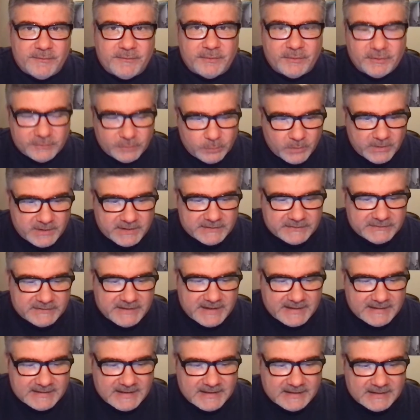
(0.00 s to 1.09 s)
verse 1 is
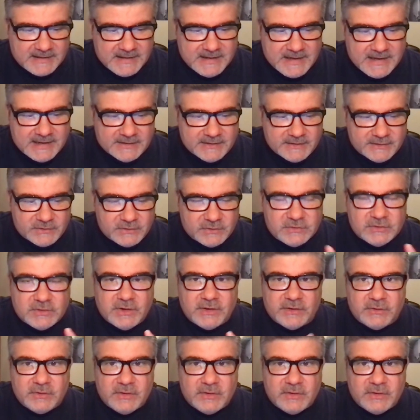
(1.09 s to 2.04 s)
saying that the, the,